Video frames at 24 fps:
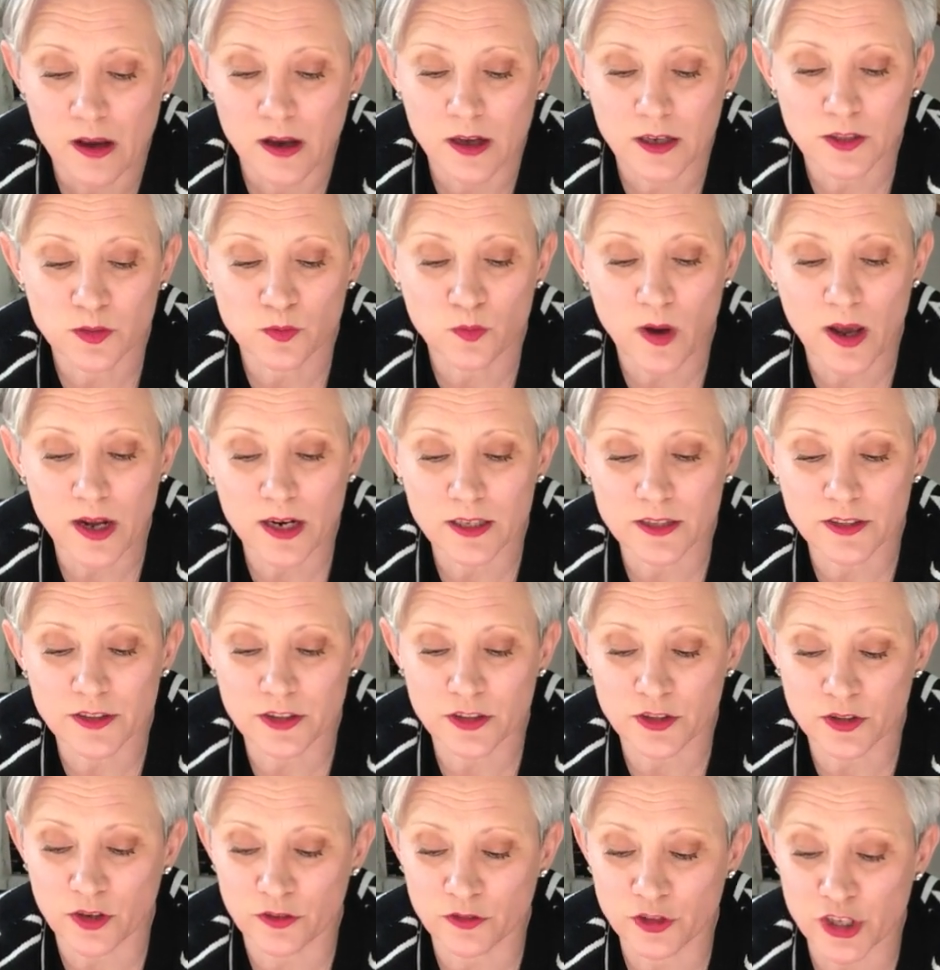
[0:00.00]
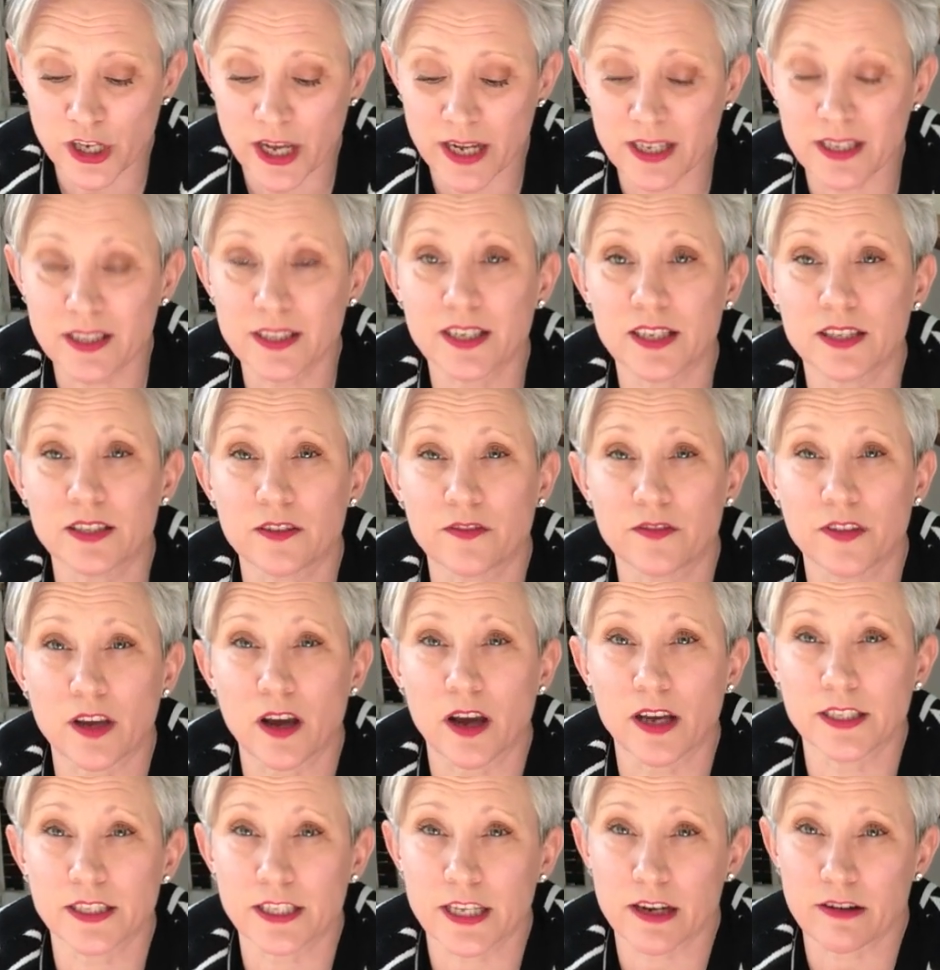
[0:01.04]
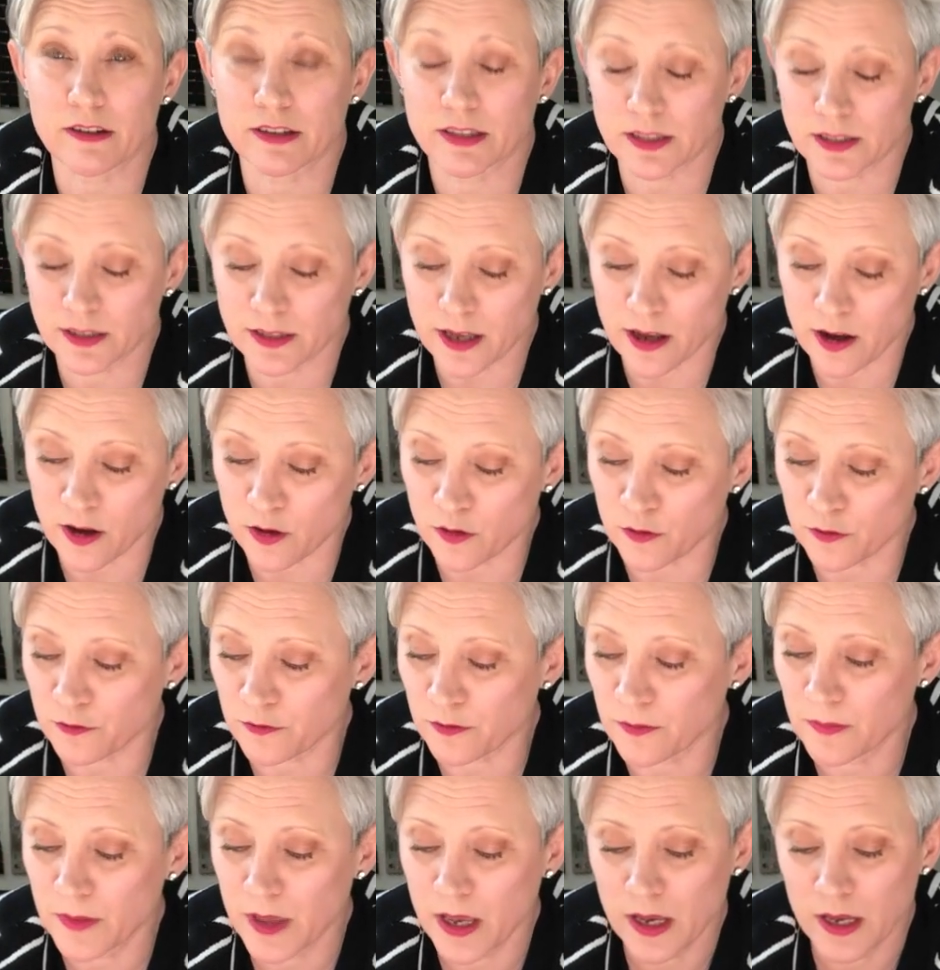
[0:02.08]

as well as the sort of genesis of the idea itself.